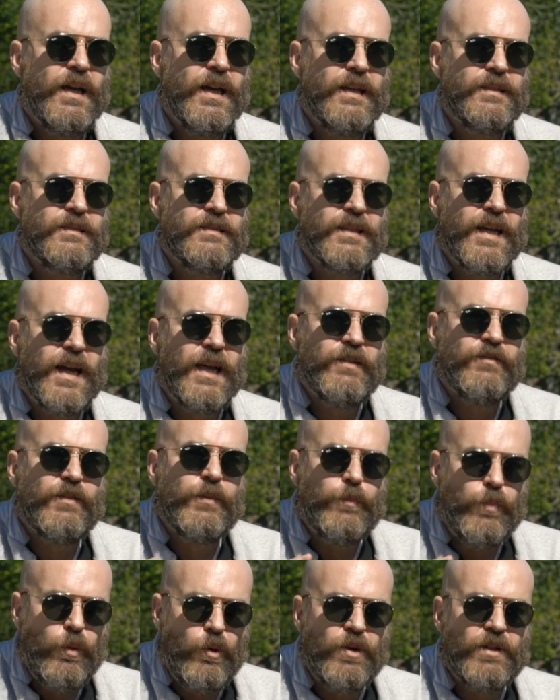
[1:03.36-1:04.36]
It's kind
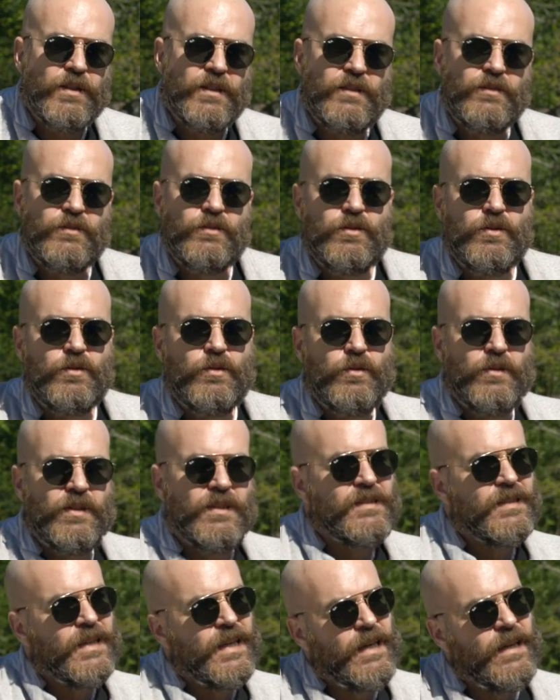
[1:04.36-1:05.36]
of important to
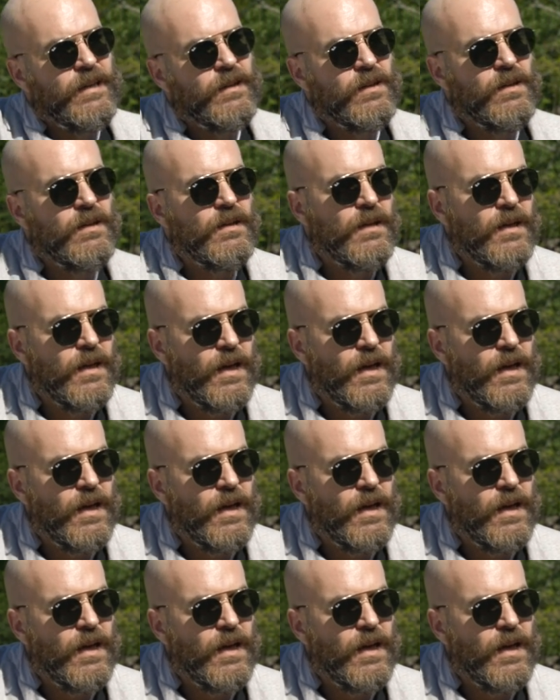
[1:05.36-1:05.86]
do this here